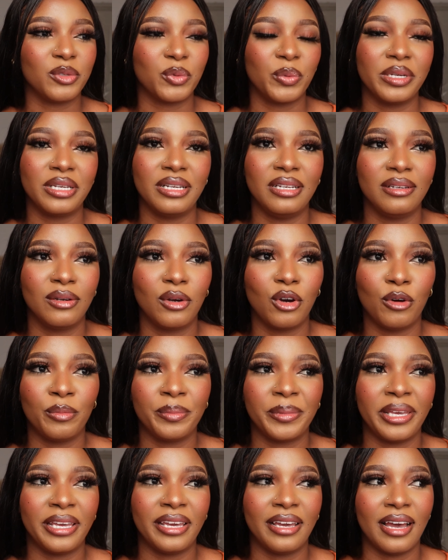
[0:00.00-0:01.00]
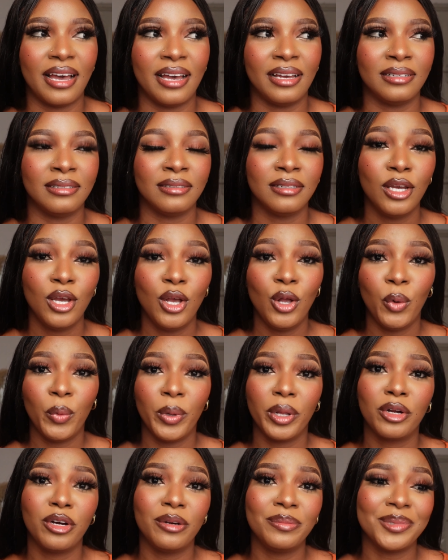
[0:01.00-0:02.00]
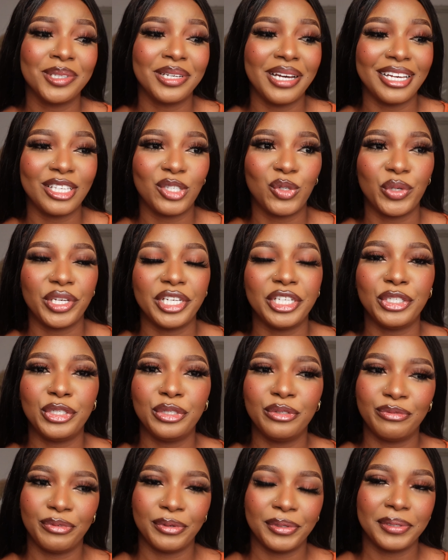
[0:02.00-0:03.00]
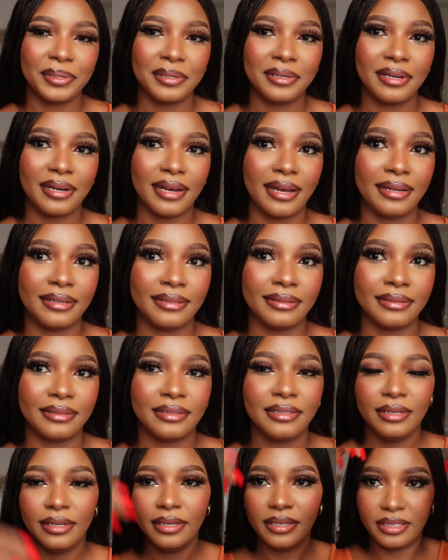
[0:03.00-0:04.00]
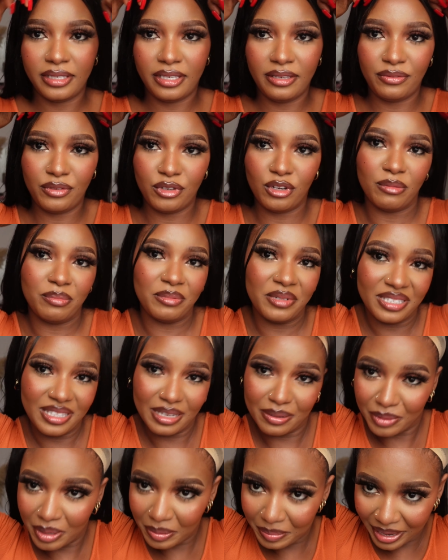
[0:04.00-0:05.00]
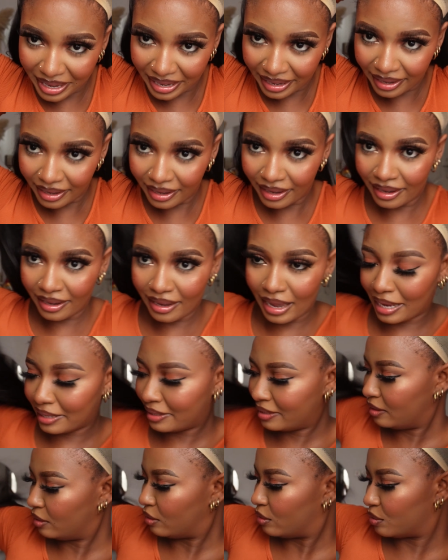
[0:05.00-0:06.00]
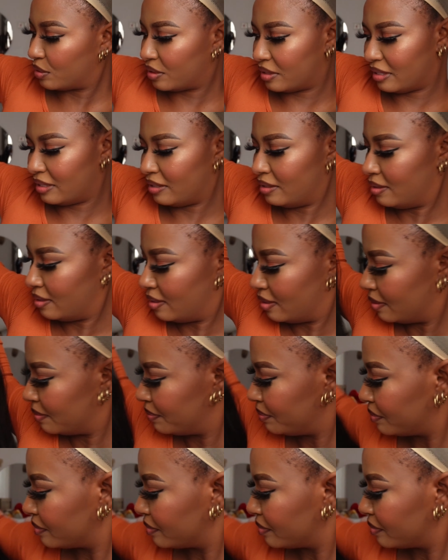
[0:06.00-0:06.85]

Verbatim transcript: to quickly come here and welcome you guys to a new vlog and give you update about my hair i didn't lose it